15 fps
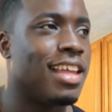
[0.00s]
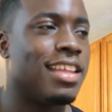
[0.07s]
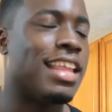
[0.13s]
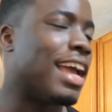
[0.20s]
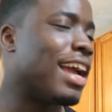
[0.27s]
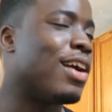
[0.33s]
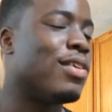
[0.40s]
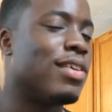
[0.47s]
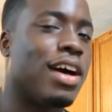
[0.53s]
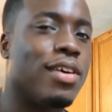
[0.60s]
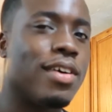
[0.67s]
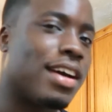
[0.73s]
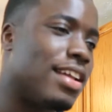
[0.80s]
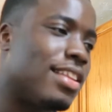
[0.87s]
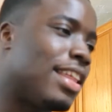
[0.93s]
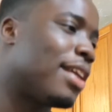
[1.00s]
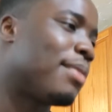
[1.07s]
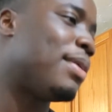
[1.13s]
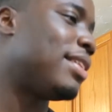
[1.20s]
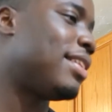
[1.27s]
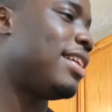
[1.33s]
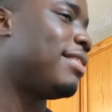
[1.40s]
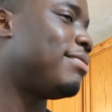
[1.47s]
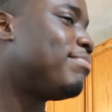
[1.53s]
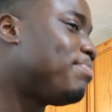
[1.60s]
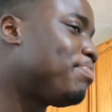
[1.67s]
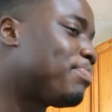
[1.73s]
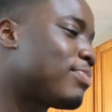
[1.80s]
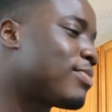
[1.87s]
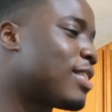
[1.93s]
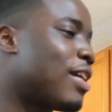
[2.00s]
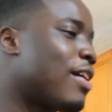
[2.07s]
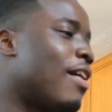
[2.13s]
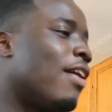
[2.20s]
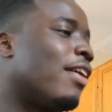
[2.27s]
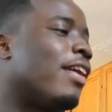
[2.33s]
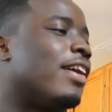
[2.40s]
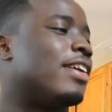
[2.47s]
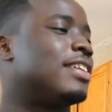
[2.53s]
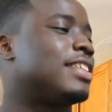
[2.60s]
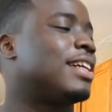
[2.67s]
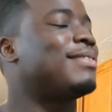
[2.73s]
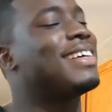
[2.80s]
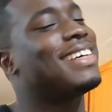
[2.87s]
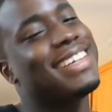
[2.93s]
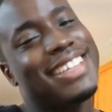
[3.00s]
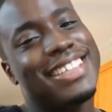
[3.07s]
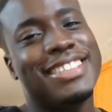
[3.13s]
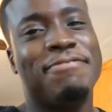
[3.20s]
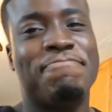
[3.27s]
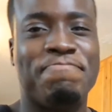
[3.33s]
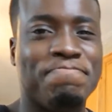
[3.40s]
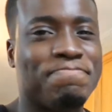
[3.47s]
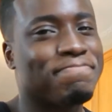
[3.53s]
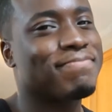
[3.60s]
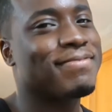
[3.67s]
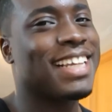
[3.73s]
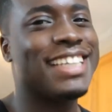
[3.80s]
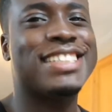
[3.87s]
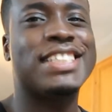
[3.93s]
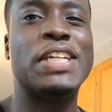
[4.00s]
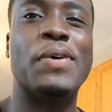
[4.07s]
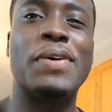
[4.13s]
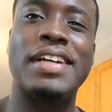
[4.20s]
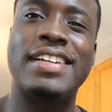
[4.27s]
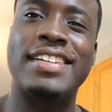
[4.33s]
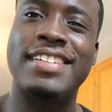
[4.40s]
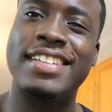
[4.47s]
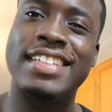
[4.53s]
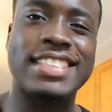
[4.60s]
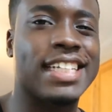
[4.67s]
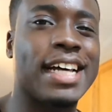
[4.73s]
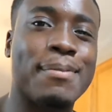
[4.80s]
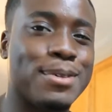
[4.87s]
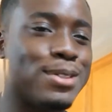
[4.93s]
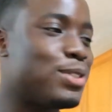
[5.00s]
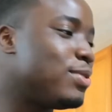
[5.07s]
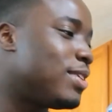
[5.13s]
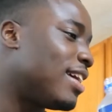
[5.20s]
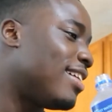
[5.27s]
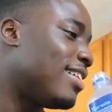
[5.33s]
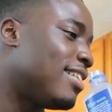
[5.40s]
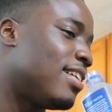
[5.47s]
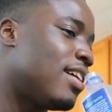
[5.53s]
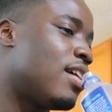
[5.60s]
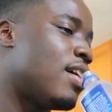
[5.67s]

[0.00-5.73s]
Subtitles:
Now I don't gotta think about that. I'm like, it's snowing. Let's hop on 2K.